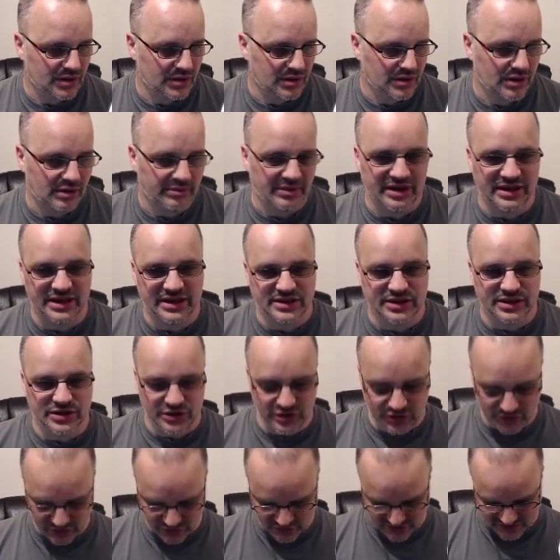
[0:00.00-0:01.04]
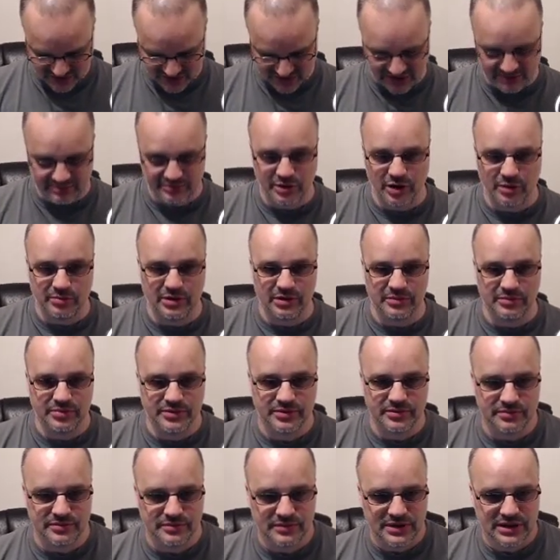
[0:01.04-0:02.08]
I mean, I guess I could just use a standard pop-up.
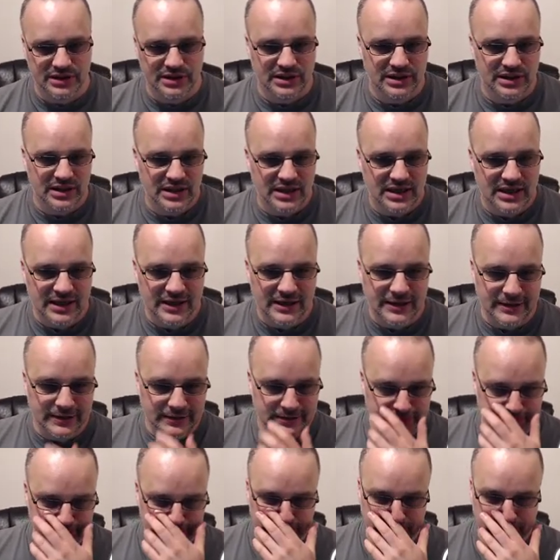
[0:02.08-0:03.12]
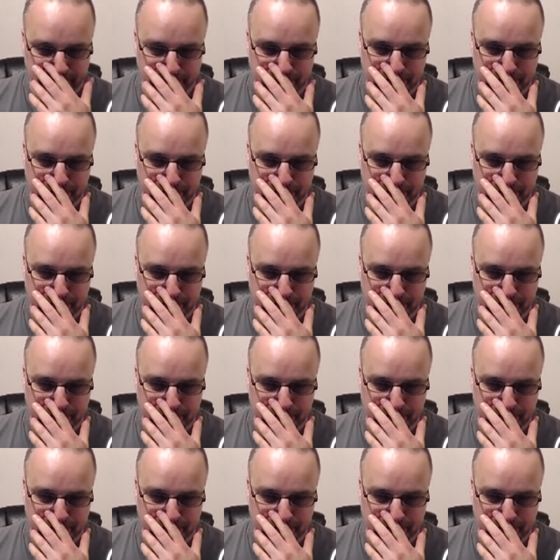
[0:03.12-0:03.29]
Um,